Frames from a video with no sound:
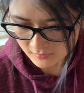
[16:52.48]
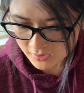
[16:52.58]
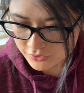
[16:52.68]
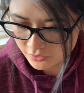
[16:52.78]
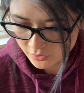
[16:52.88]

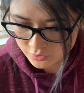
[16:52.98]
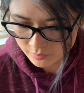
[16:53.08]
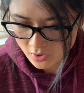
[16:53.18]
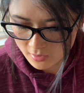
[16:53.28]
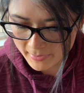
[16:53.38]
So those were
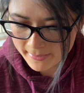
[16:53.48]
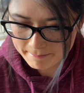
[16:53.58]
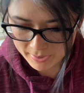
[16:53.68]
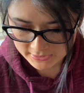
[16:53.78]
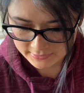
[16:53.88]
all my
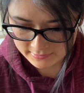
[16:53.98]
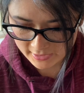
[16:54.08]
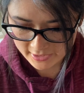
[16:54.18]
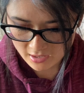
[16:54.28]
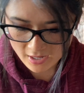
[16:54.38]
bunts that
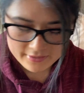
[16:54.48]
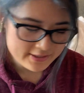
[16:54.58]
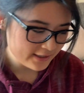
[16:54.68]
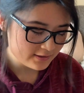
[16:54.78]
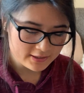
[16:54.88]
I got.
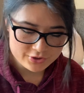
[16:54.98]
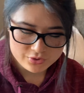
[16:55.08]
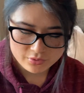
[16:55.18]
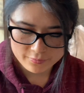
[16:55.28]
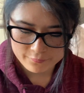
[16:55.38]
Next, let's
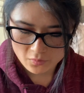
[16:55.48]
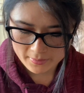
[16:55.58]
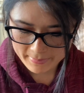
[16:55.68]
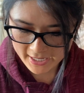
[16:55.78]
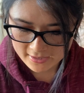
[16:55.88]
do the
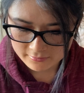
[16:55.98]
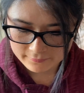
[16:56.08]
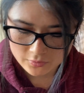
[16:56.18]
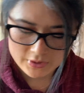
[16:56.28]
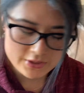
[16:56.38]
4-pack
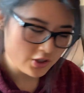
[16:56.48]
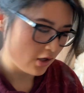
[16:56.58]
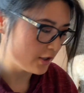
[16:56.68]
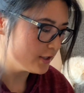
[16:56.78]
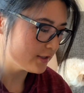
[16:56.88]
fluted
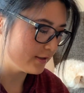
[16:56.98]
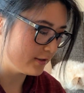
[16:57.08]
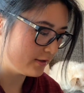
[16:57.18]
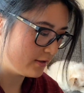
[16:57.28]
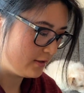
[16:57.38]
tarts.